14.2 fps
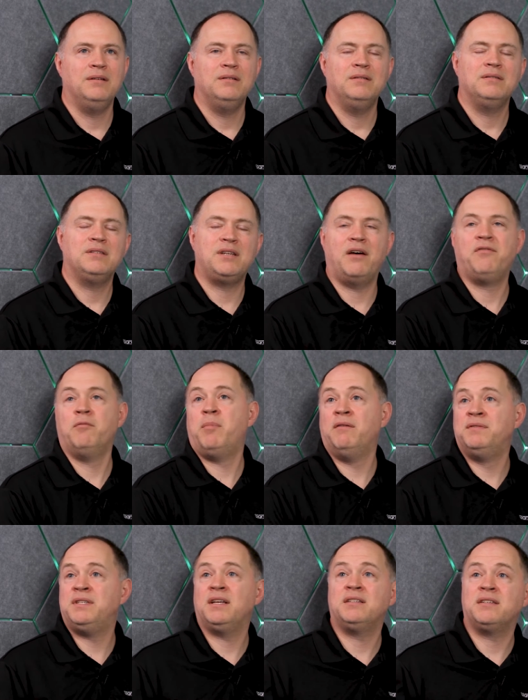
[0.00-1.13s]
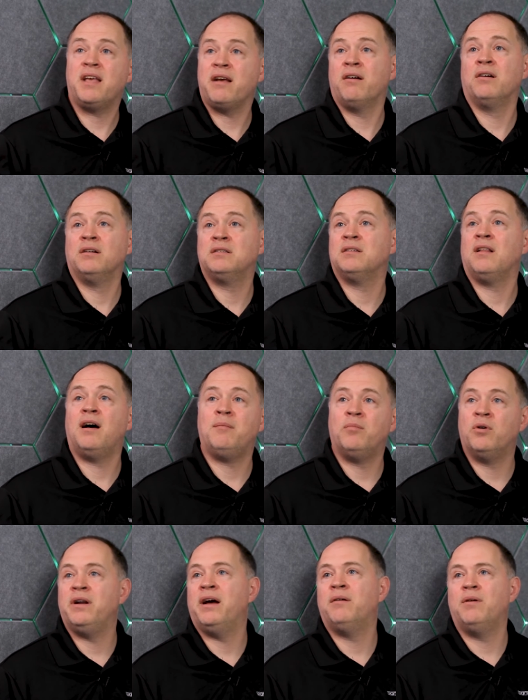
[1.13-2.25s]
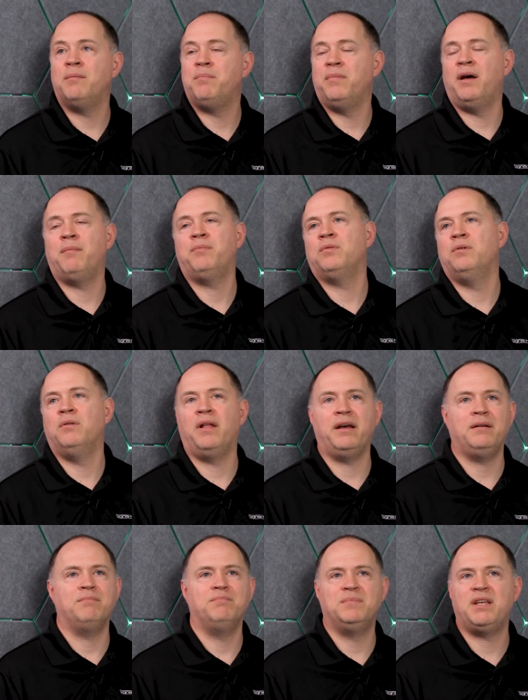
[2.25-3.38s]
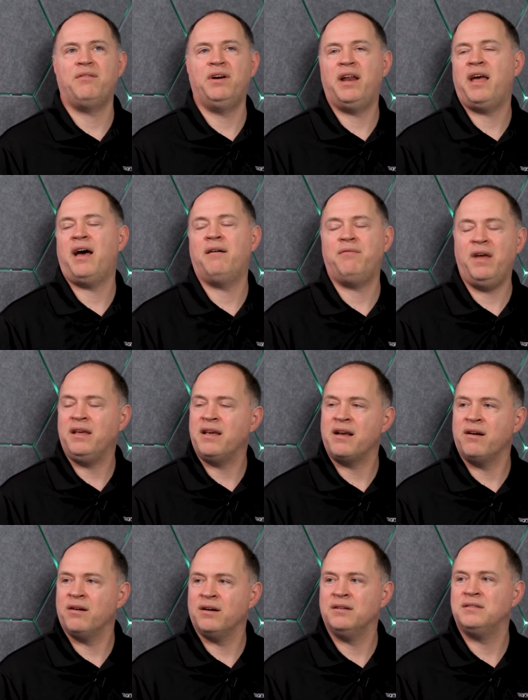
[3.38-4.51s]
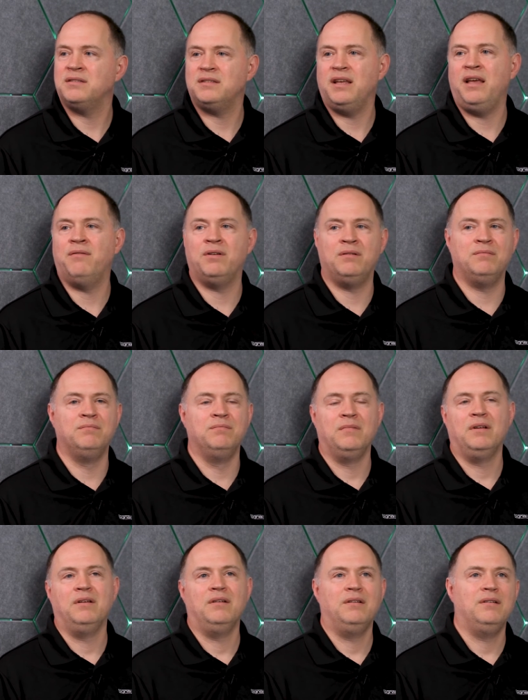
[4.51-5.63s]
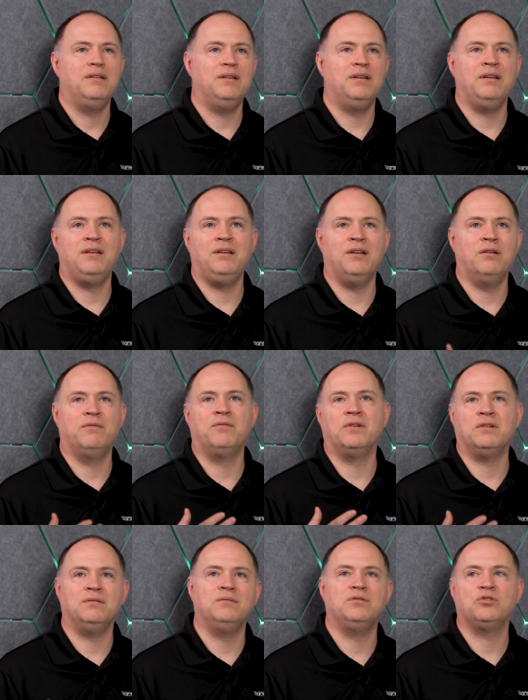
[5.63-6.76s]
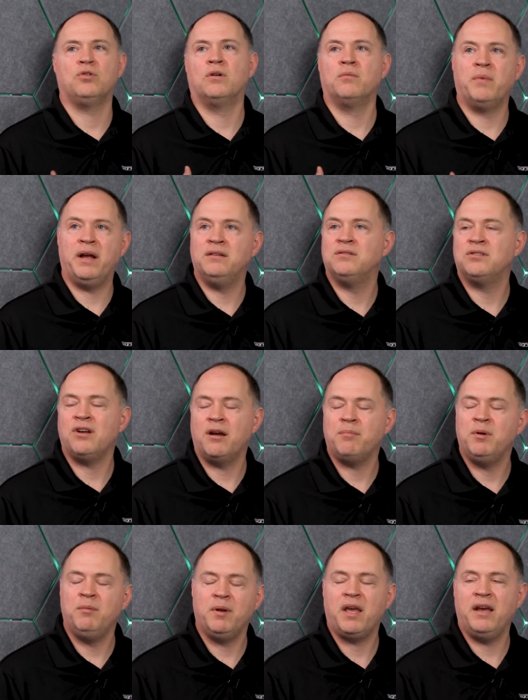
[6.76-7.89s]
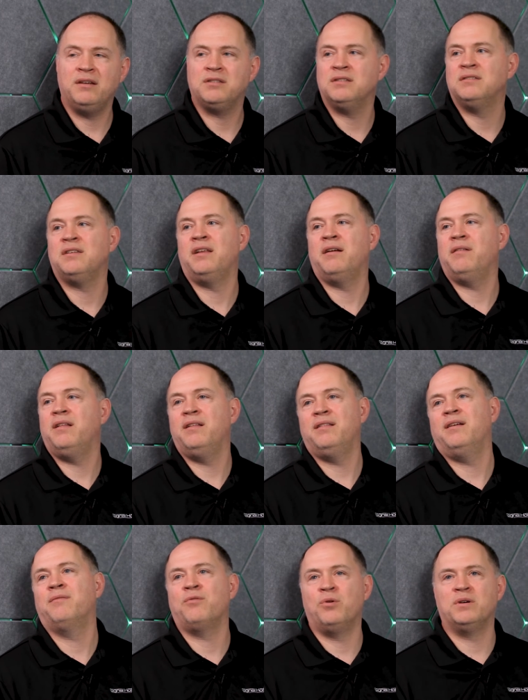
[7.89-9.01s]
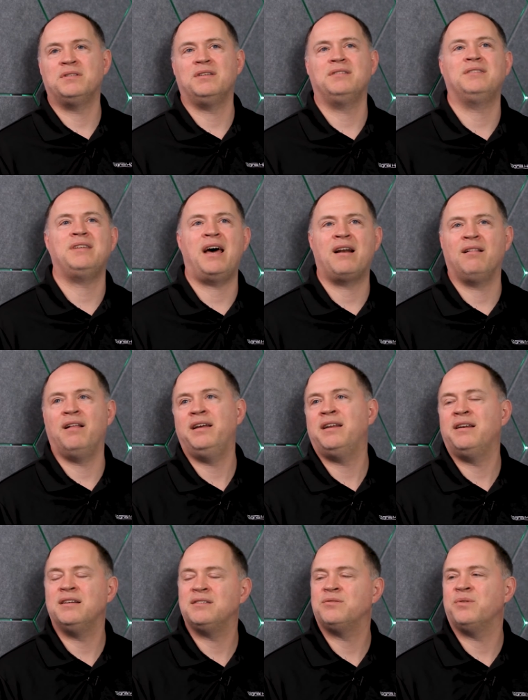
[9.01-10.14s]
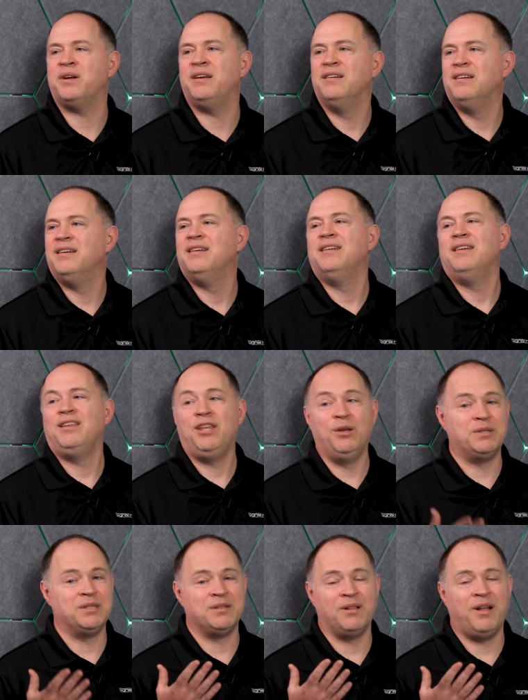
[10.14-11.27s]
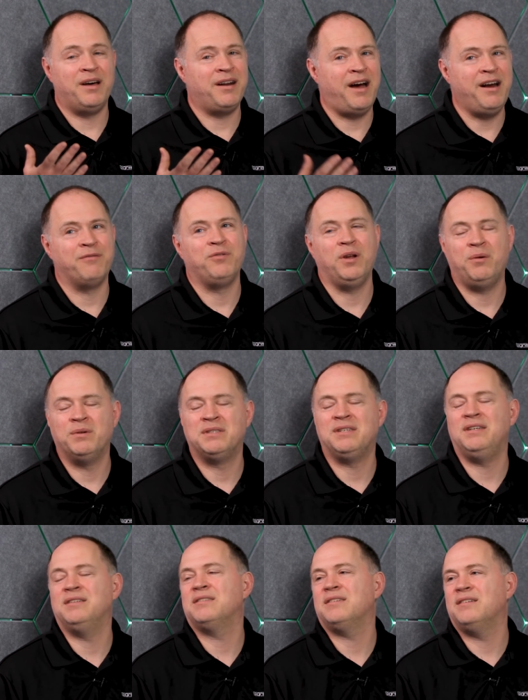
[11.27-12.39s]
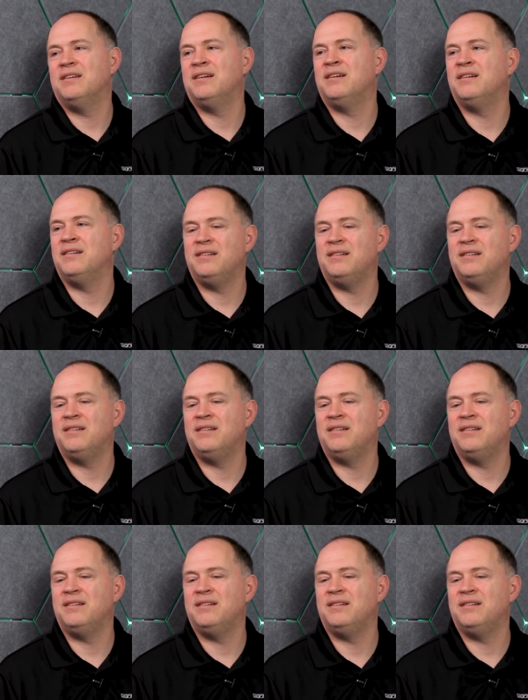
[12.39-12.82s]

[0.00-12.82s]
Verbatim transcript: stuff above six gigahertz a lot more now, up, up through like seven and a half, eight gigahertz, even, you know, for short range type communications. And uh, of course, the satellite industry uses a lot higher frequencies. Uh,